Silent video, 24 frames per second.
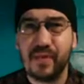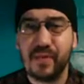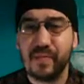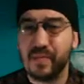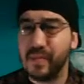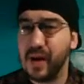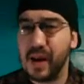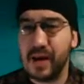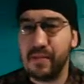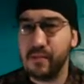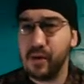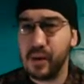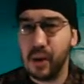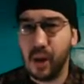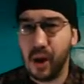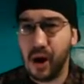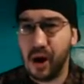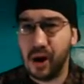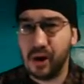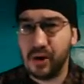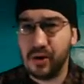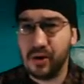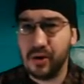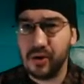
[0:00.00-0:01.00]
or maybe
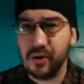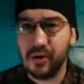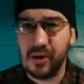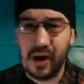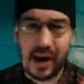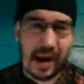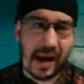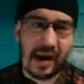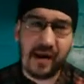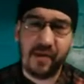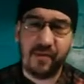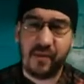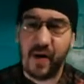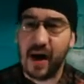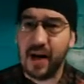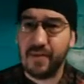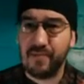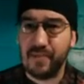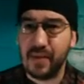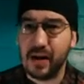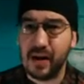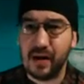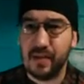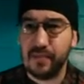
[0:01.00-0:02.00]
longer,
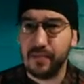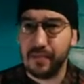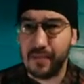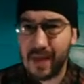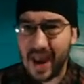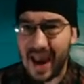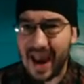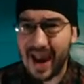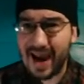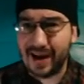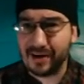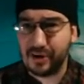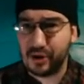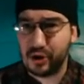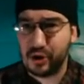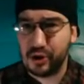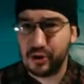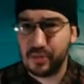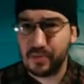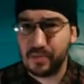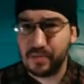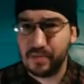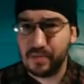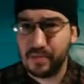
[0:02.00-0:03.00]
85-minute
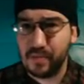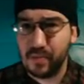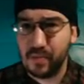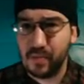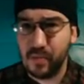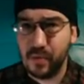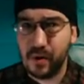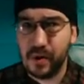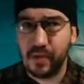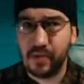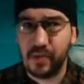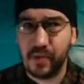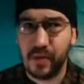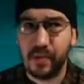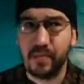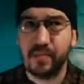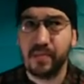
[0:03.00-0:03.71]
match with